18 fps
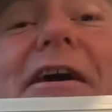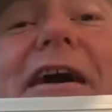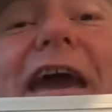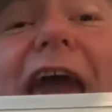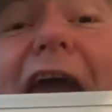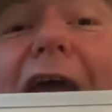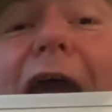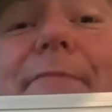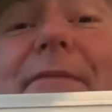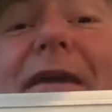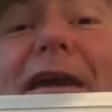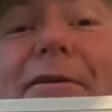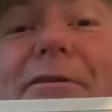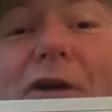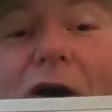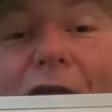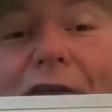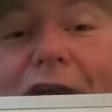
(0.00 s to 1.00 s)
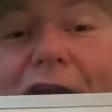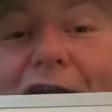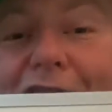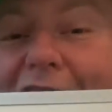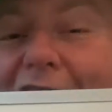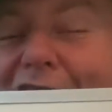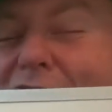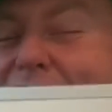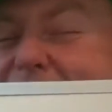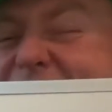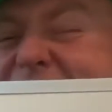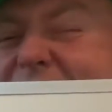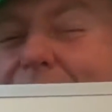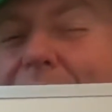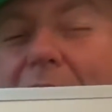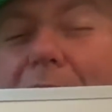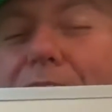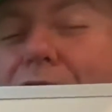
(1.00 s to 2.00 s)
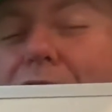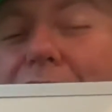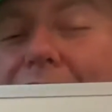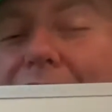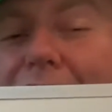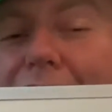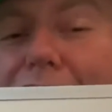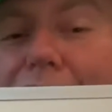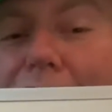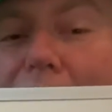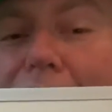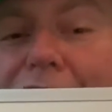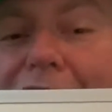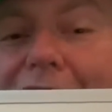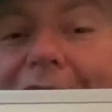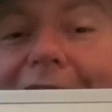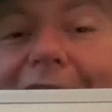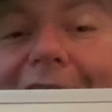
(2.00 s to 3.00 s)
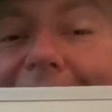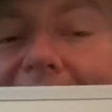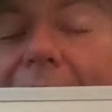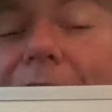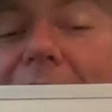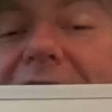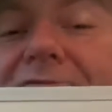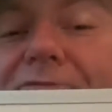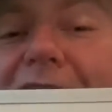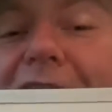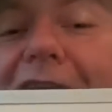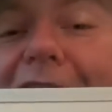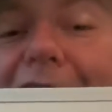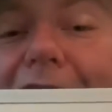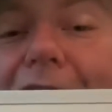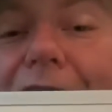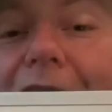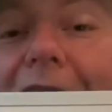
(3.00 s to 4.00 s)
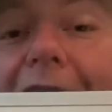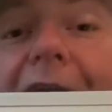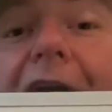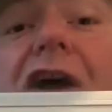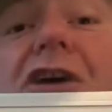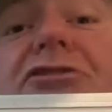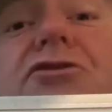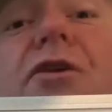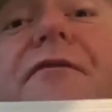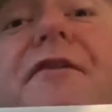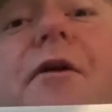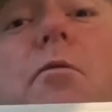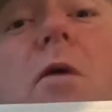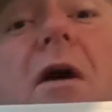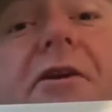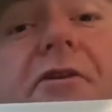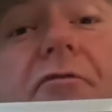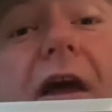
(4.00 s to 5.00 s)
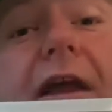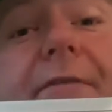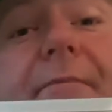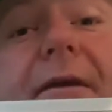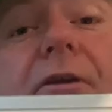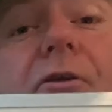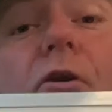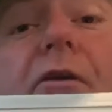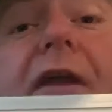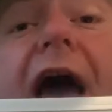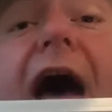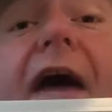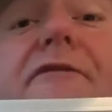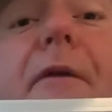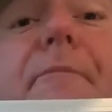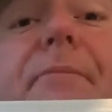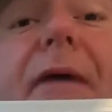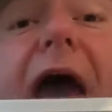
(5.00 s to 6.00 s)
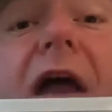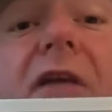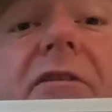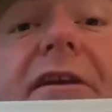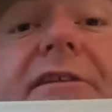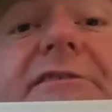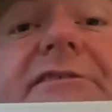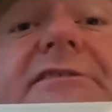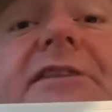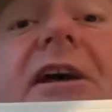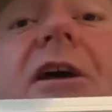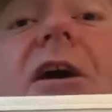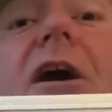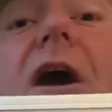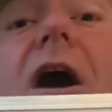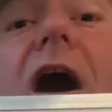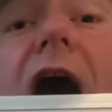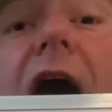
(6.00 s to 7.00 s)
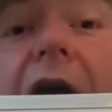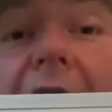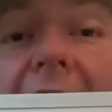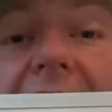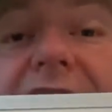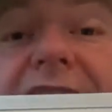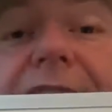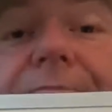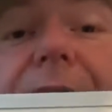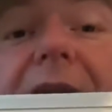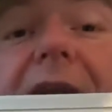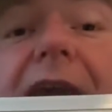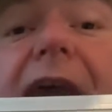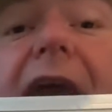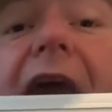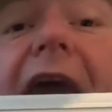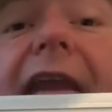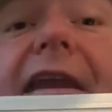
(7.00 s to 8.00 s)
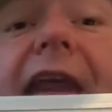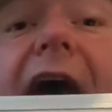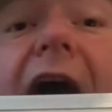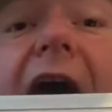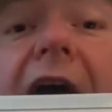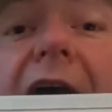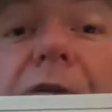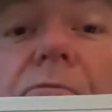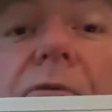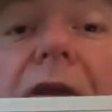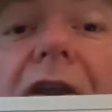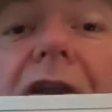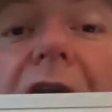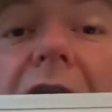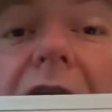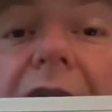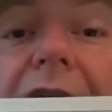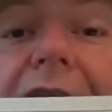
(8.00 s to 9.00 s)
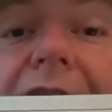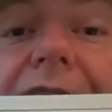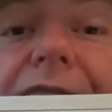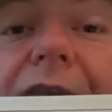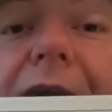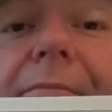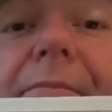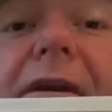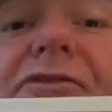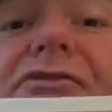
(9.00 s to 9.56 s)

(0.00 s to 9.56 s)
Amy in North Carolina, who sent me a beautiful note. That was really lovely. So if you want to write me a note, have your parents ask me, and I will give them a